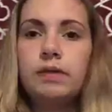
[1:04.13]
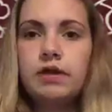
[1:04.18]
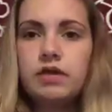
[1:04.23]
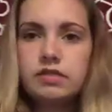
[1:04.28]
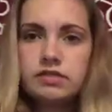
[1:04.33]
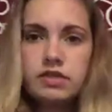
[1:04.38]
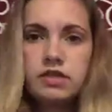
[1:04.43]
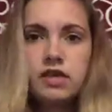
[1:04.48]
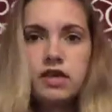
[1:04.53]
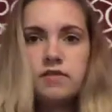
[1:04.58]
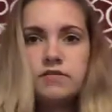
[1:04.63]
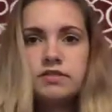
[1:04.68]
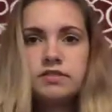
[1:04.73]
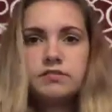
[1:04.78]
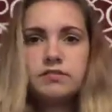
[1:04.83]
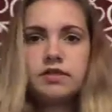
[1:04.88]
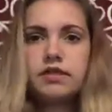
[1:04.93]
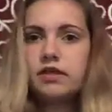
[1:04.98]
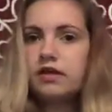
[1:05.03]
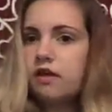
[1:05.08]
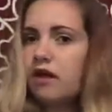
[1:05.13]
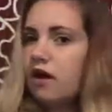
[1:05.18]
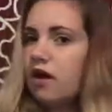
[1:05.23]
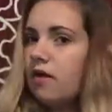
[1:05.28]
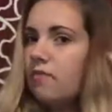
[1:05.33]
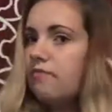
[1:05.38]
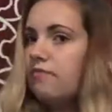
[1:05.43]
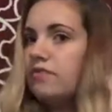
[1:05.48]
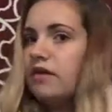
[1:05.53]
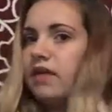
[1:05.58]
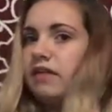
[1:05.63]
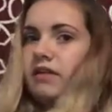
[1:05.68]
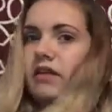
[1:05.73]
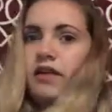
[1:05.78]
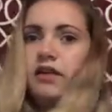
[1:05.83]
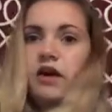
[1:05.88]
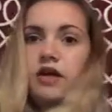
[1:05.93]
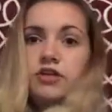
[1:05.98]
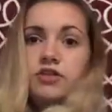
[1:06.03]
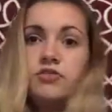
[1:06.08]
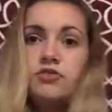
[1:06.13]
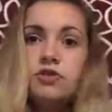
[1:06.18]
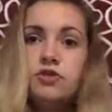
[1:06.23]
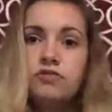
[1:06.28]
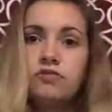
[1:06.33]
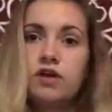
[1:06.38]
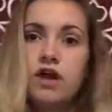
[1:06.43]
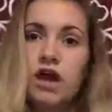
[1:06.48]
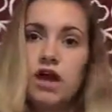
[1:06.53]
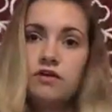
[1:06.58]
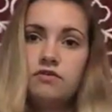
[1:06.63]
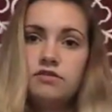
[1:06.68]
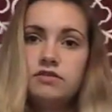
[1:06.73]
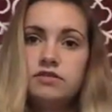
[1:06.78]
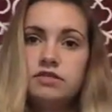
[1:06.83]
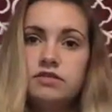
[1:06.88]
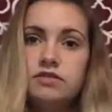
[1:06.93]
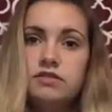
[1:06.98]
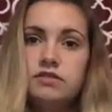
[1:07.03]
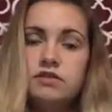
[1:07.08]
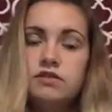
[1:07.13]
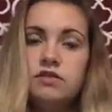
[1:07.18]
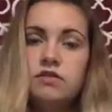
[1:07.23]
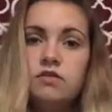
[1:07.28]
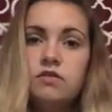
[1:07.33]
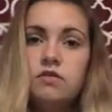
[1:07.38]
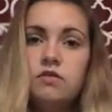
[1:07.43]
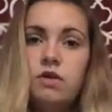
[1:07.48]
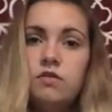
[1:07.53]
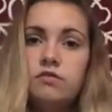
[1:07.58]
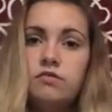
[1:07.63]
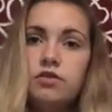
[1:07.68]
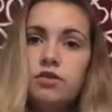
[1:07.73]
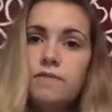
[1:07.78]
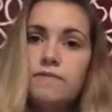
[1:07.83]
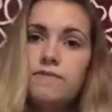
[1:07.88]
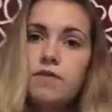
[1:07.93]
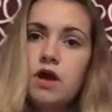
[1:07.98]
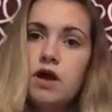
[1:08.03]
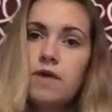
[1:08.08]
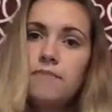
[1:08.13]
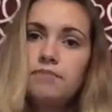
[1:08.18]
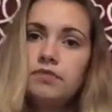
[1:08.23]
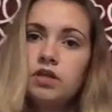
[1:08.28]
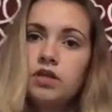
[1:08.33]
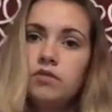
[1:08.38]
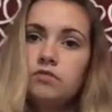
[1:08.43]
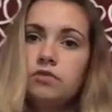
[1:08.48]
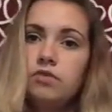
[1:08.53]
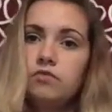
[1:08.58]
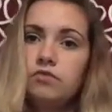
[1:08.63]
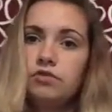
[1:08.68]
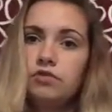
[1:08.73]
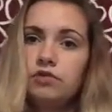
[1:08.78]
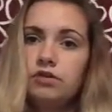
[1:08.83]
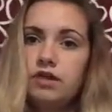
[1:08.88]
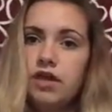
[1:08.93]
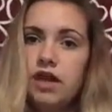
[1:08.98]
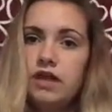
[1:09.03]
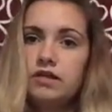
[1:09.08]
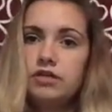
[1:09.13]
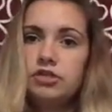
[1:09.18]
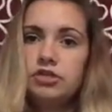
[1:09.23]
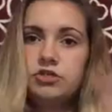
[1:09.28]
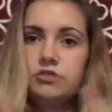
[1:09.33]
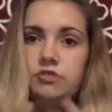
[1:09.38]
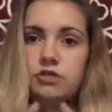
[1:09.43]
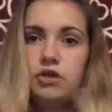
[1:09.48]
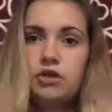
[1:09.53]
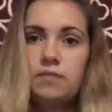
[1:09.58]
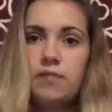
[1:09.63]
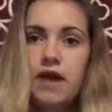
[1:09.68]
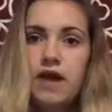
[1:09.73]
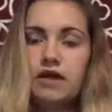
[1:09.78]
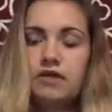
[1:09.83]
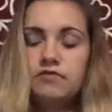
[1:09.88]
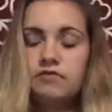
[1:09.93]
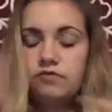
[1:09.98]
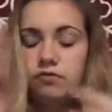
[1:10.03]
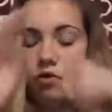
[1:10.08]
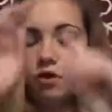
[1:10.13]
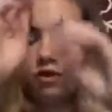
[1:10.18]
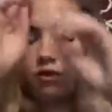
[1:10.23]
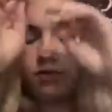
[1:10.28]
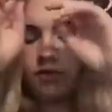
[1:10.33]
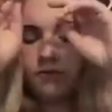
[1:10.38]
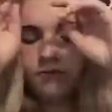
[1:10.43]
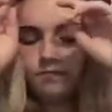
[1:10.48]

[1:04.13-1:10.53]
parents ended up splitting up, and they got two different houses. One with her mom and one with her dad. She would go back and forth.